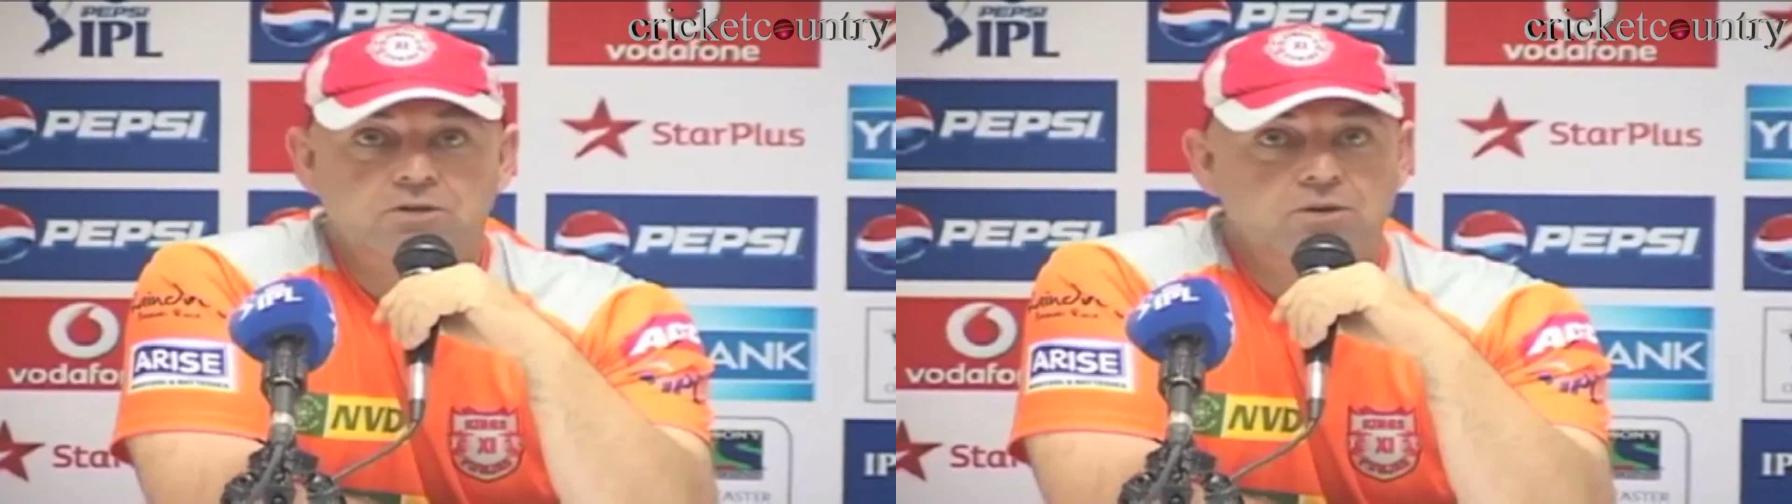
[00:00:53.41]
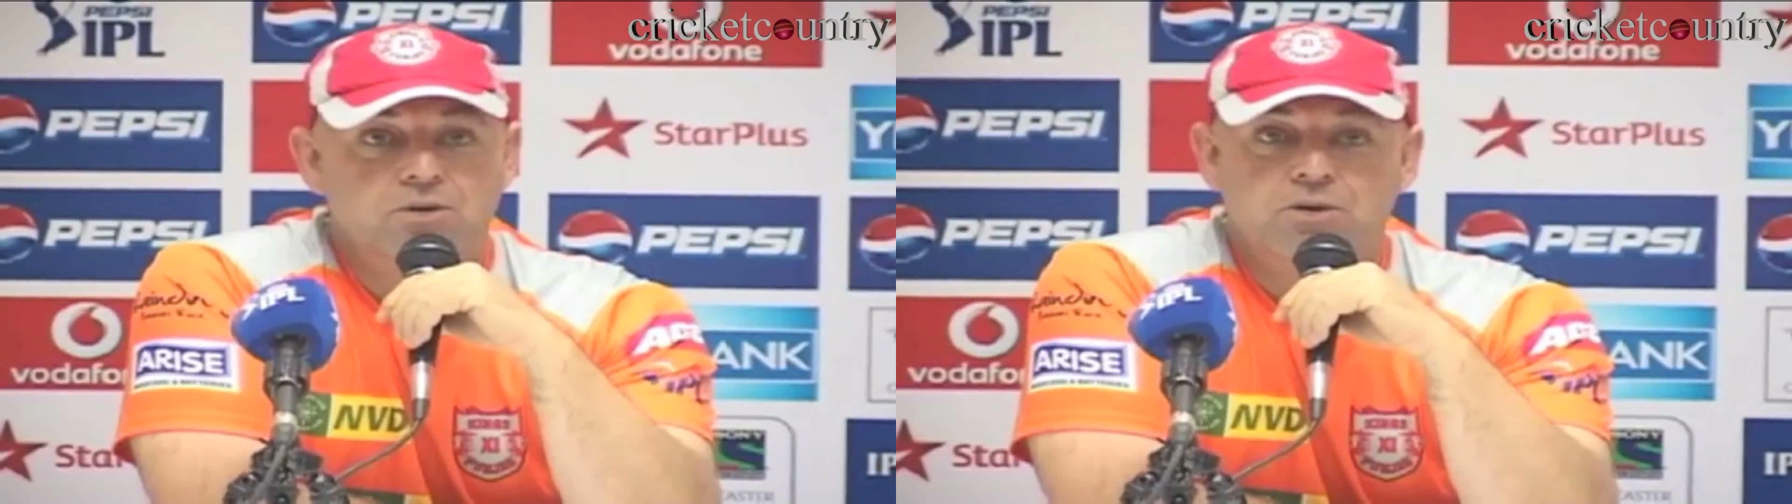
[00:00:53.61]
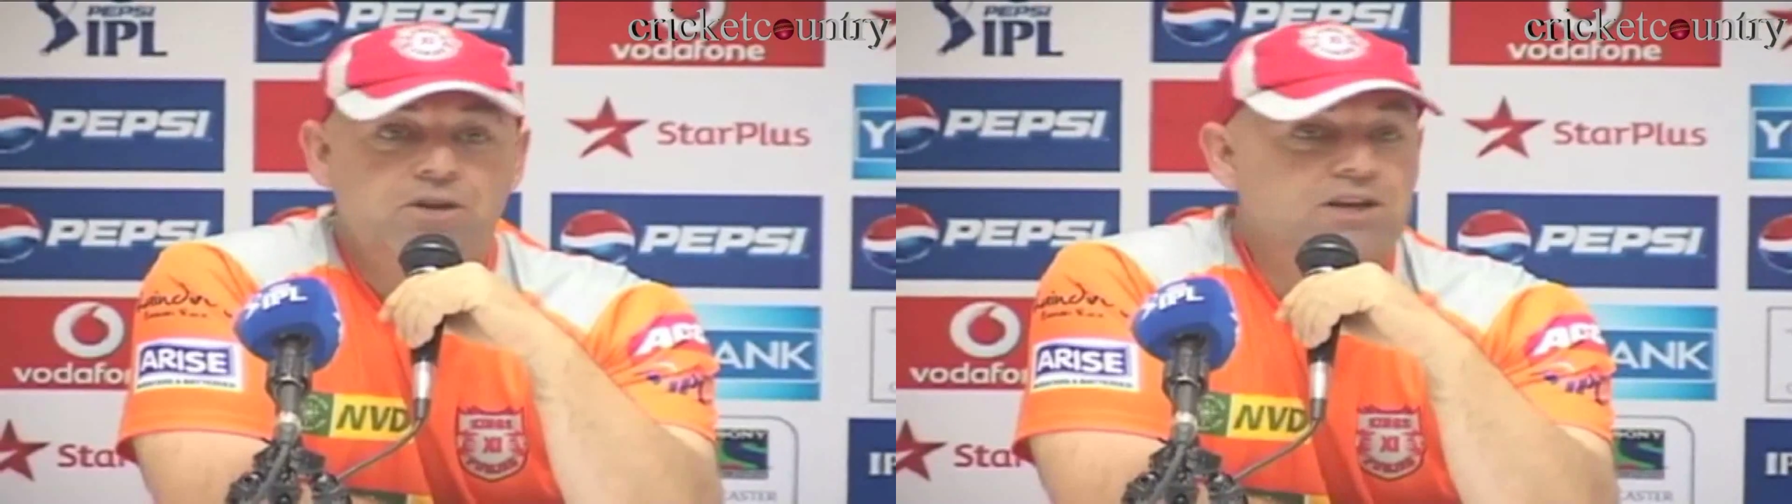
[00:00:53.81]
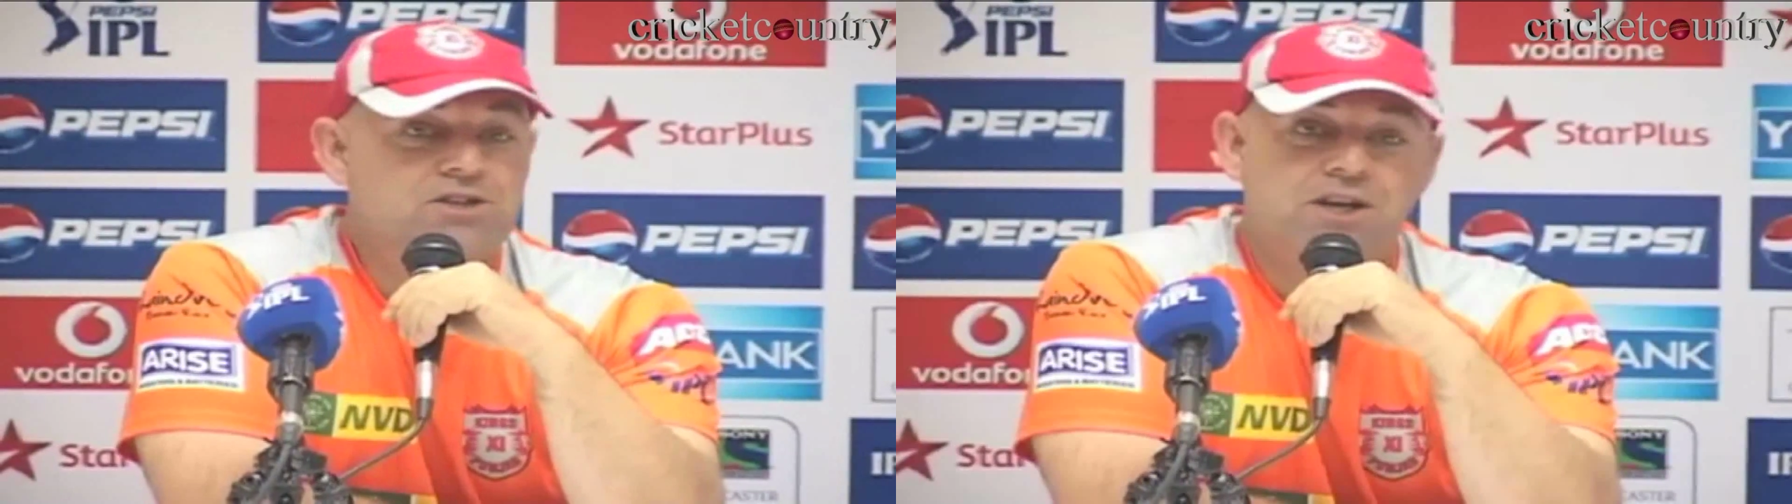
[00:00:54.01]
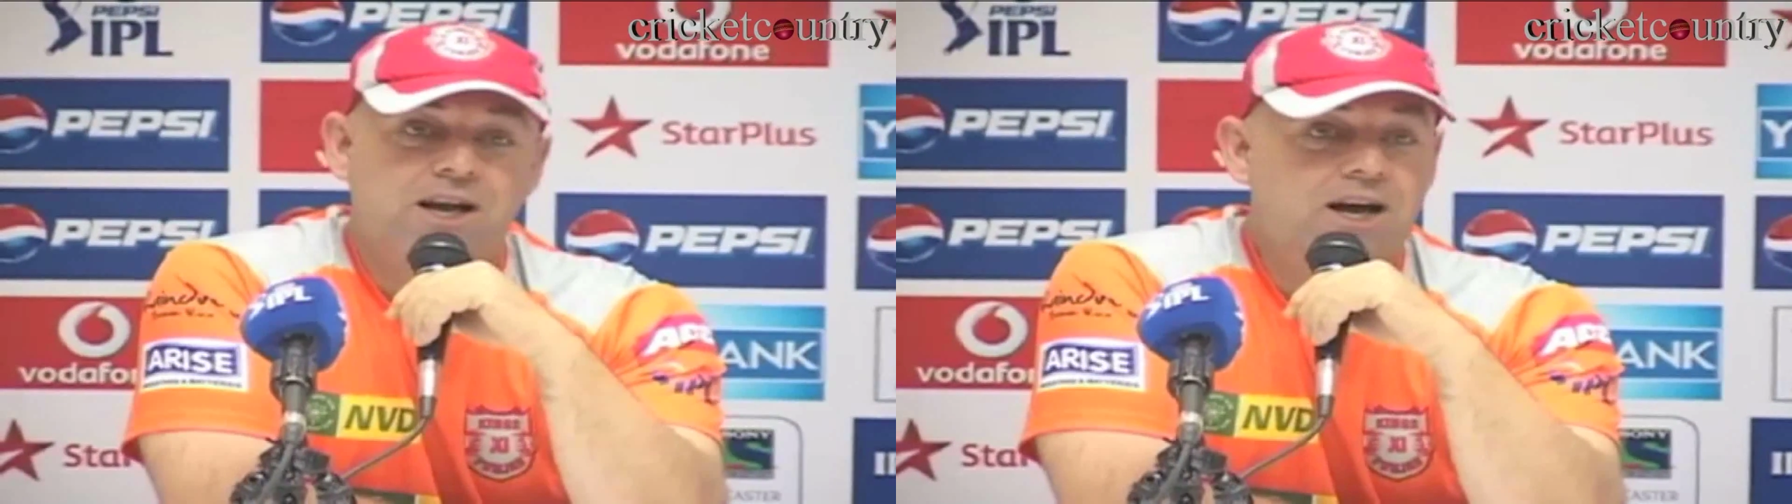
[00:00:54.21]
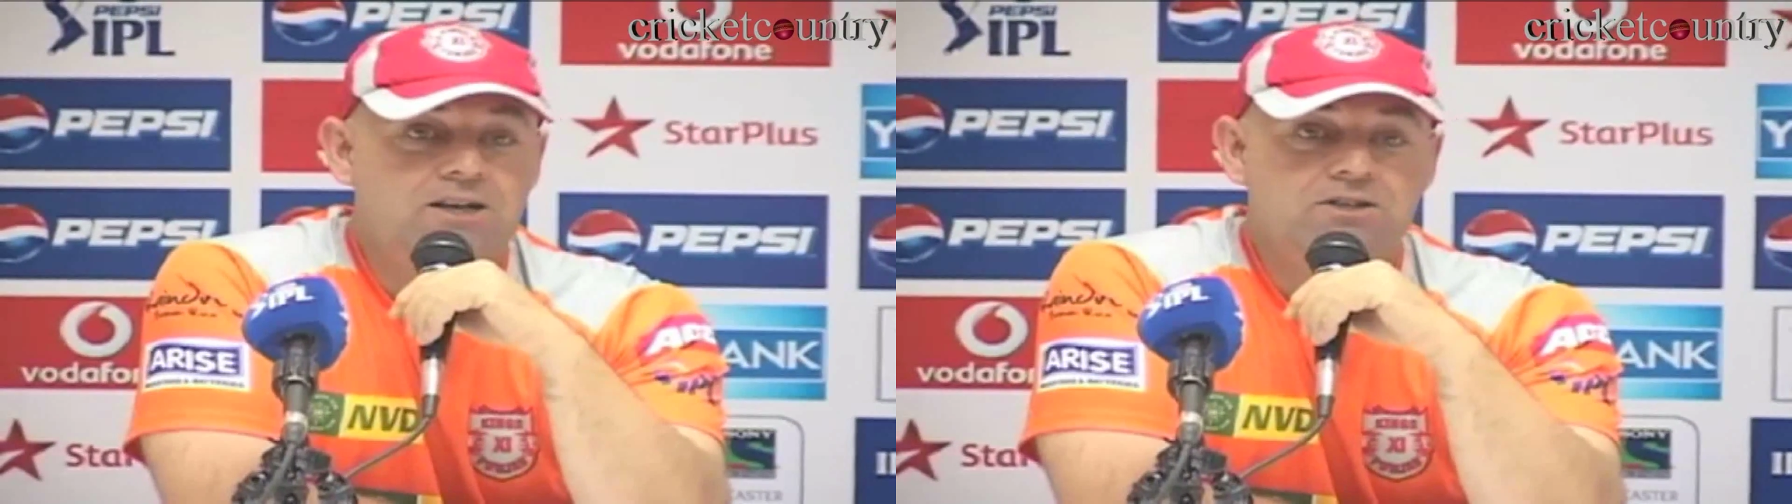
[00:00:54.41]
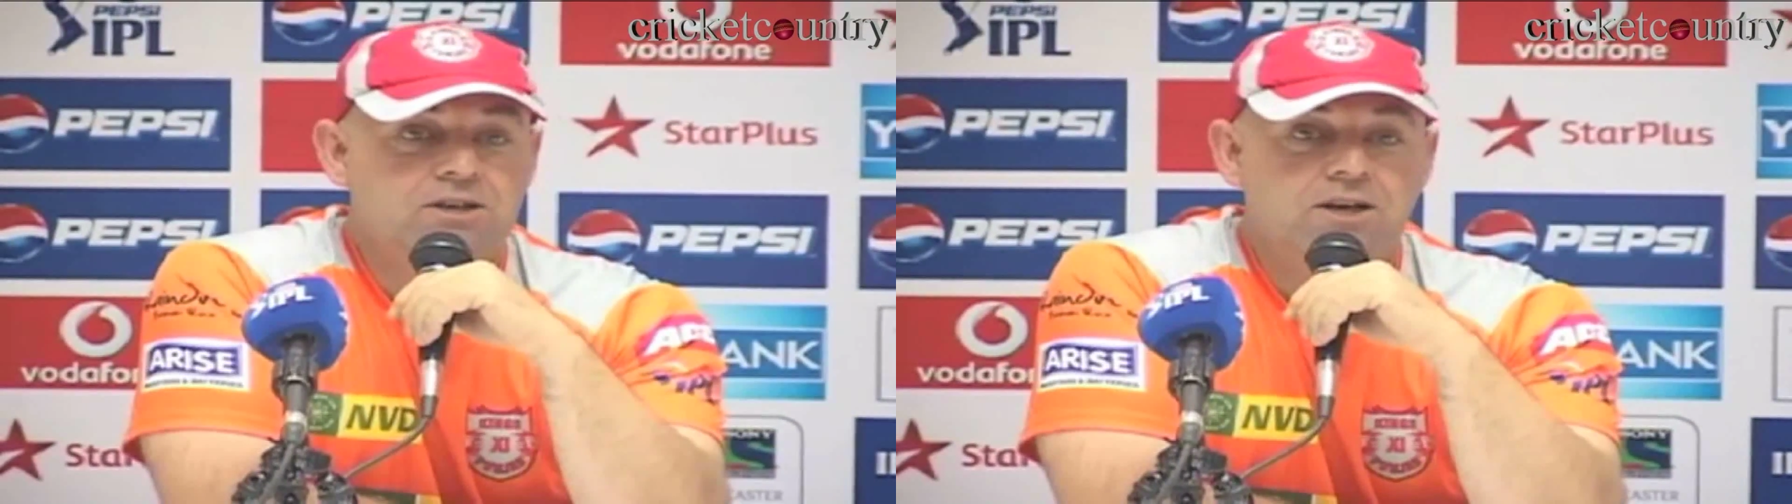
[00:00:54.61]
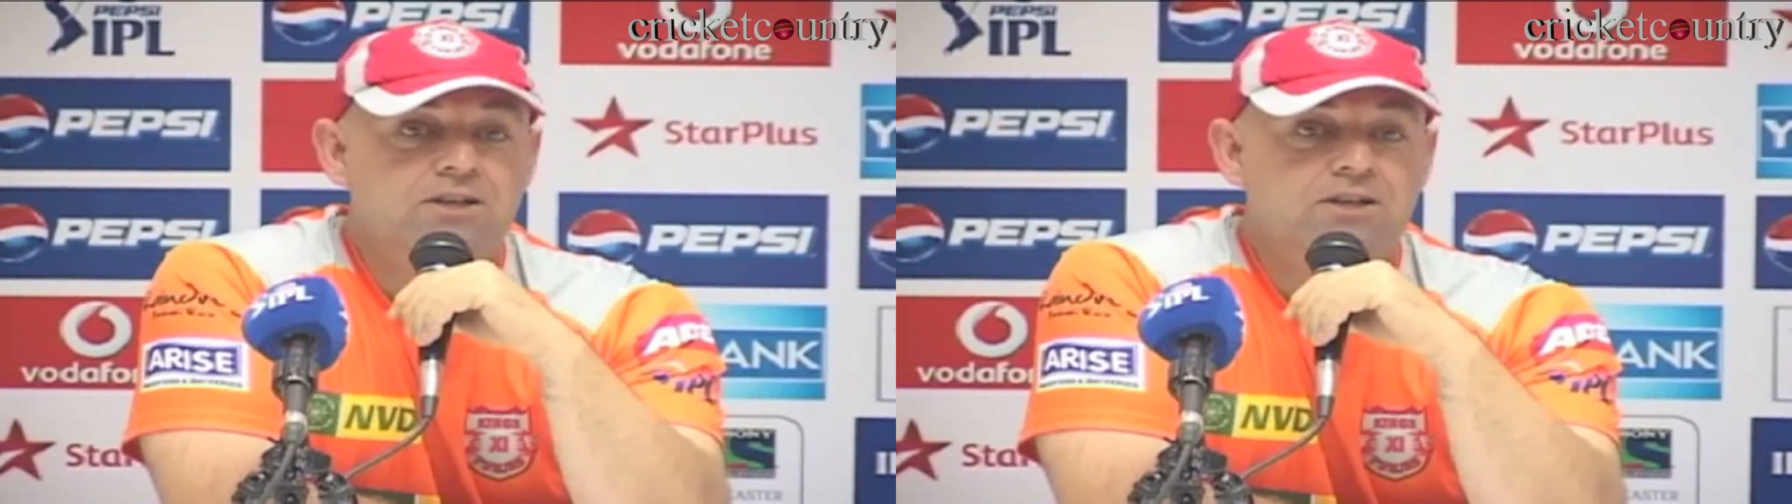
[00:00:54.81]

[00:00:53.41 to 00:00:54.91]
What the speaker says: doing all the things you can ask.